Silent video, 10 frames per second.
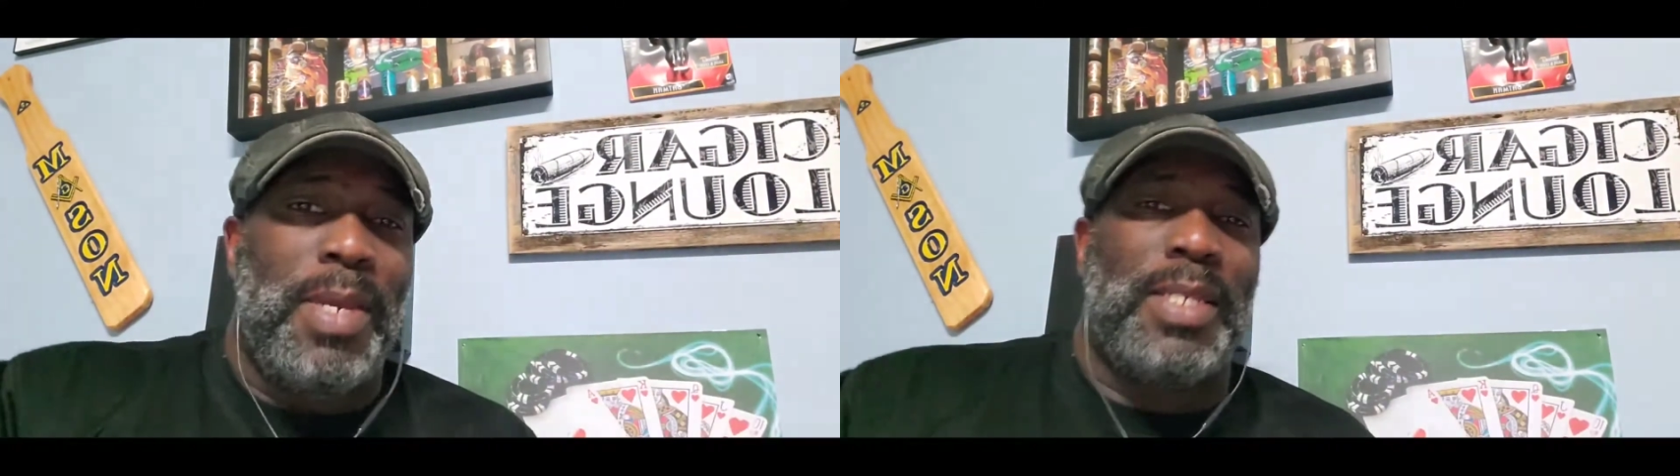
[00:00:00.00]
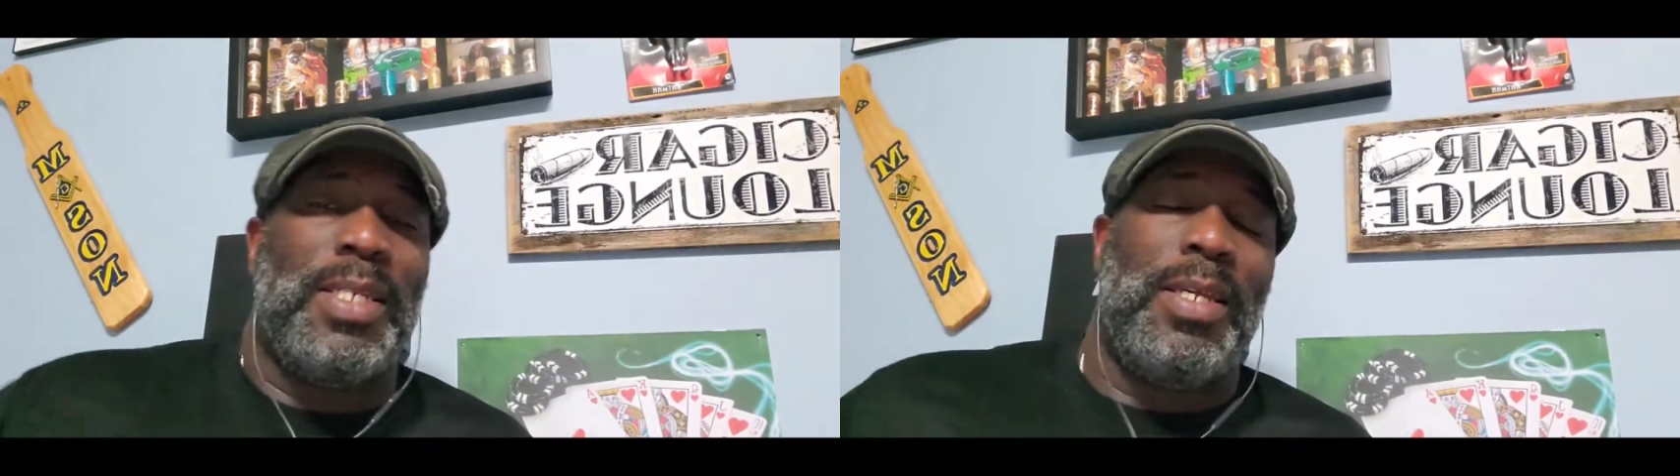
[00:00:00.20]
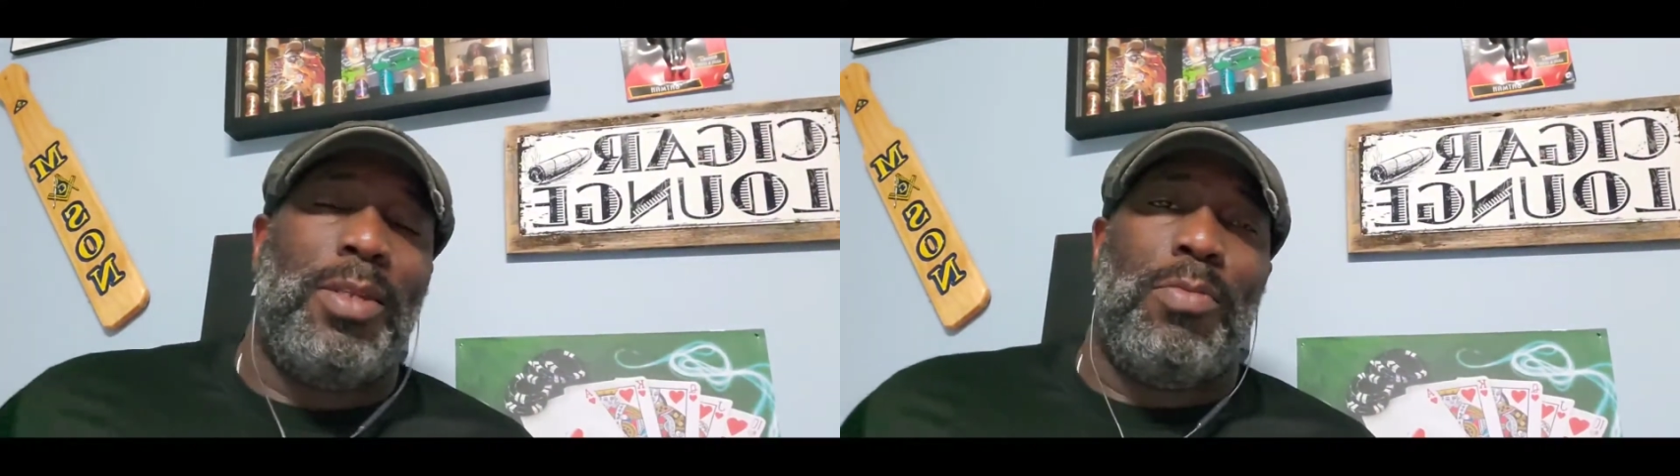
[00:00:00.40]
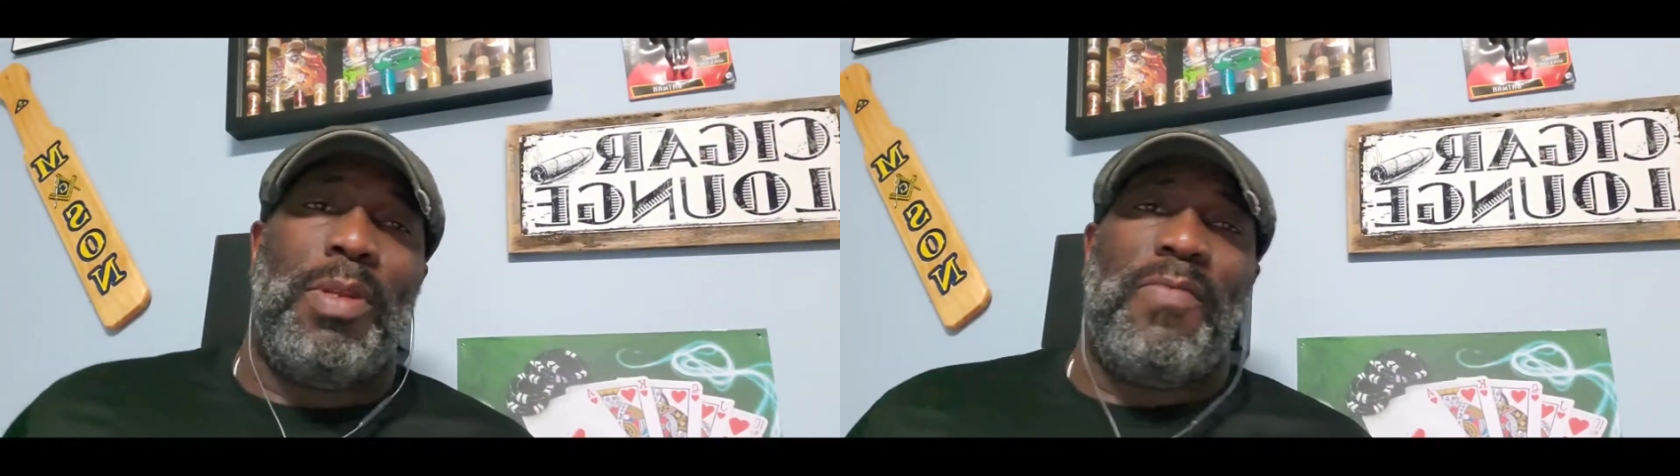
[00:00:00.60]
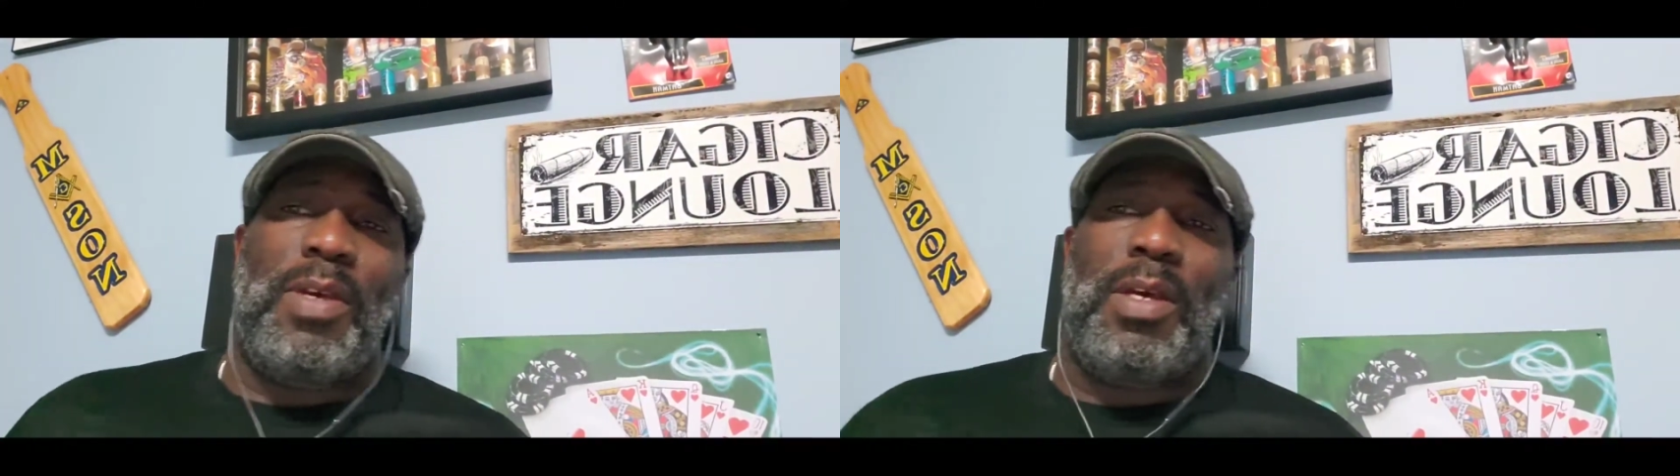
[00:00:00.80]
mix in a little
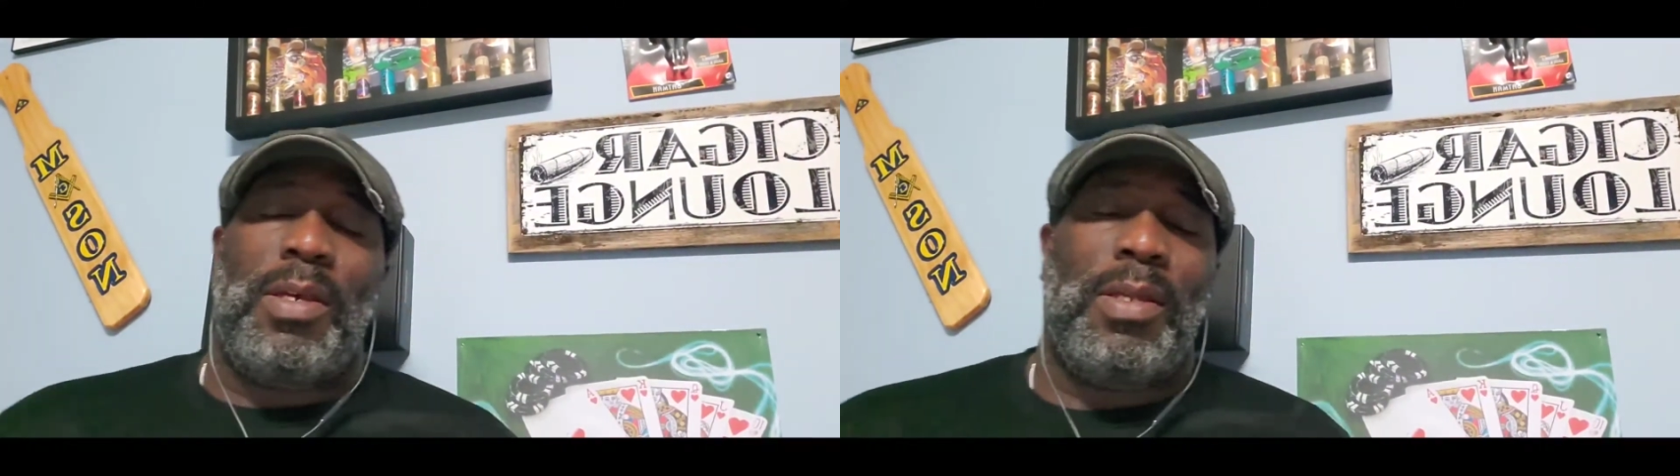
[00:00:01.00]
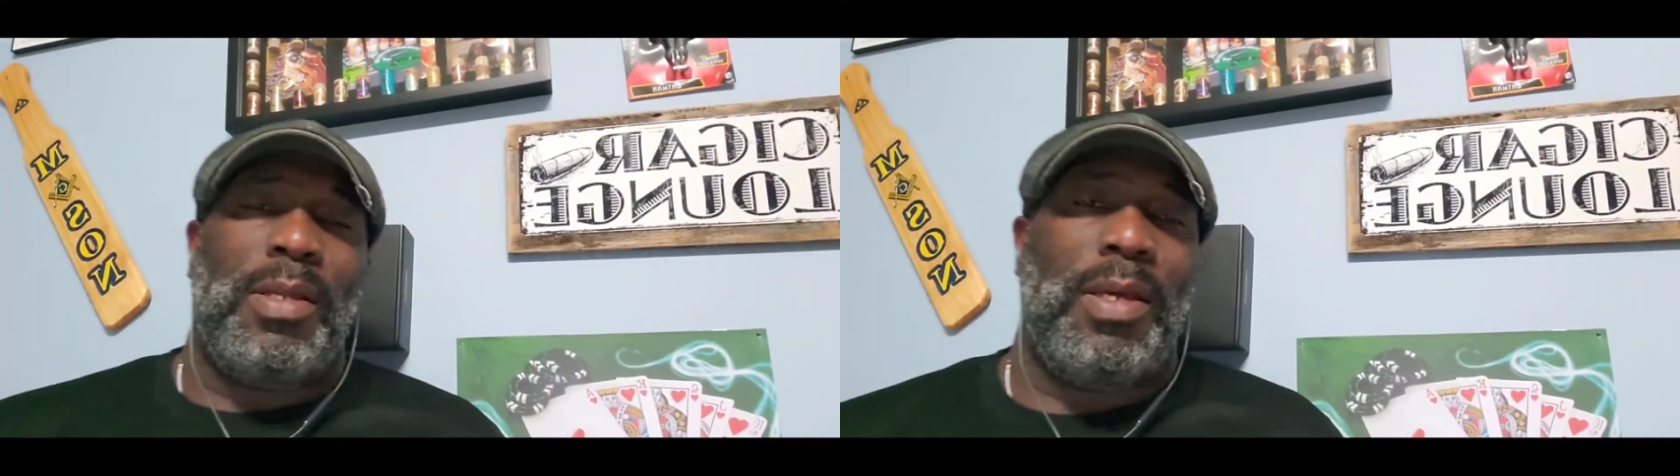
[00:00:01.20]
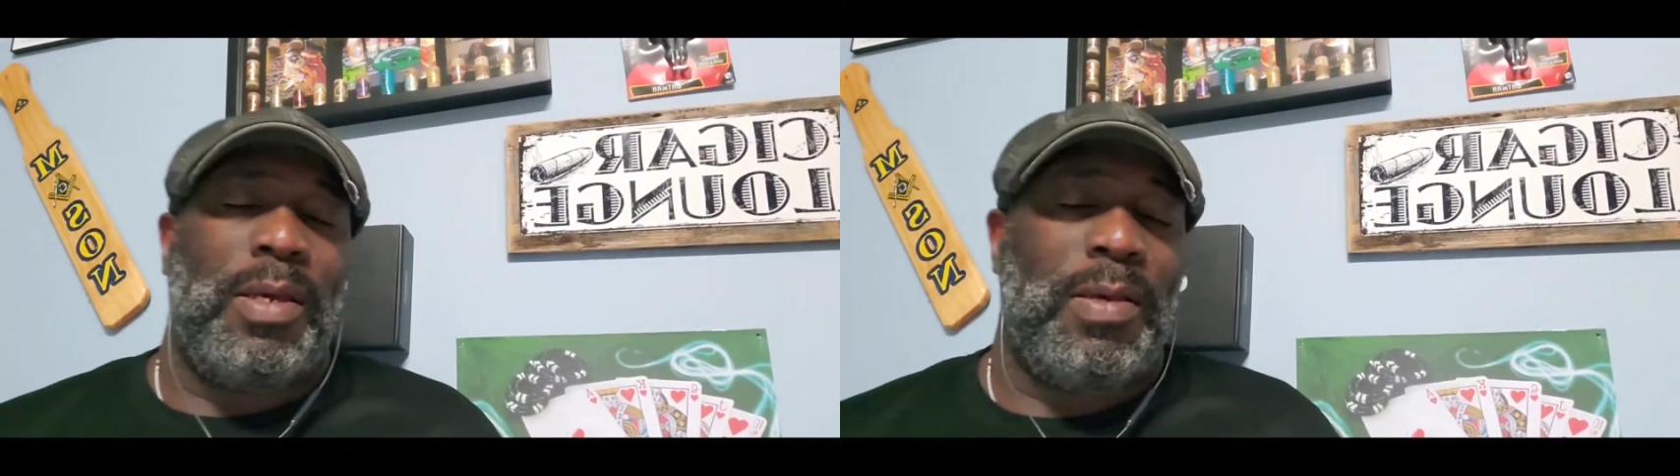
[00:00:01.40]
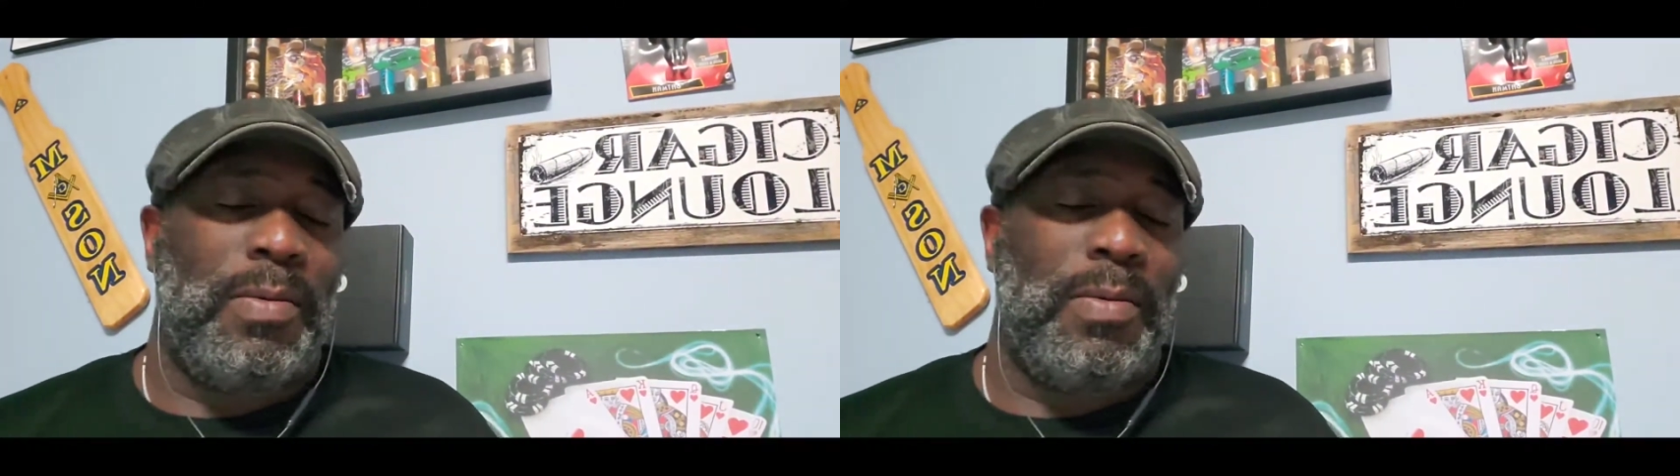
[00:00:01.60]
bit of it